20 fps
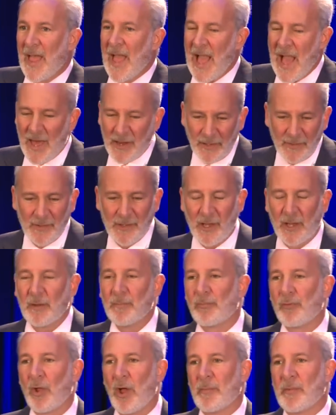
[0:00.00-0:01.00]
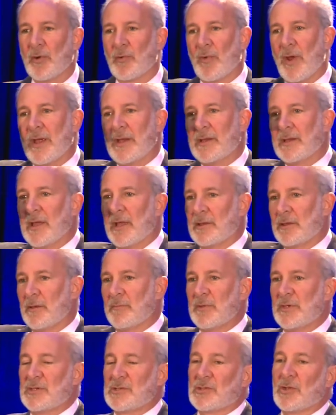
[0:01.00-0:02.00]
How did the unemployment rate get to
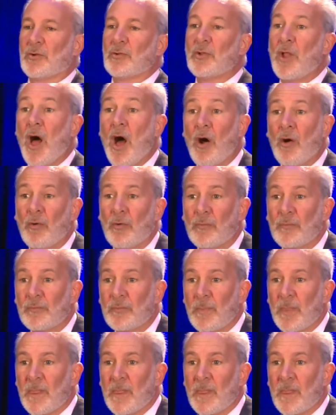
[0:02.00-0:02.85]
be so low?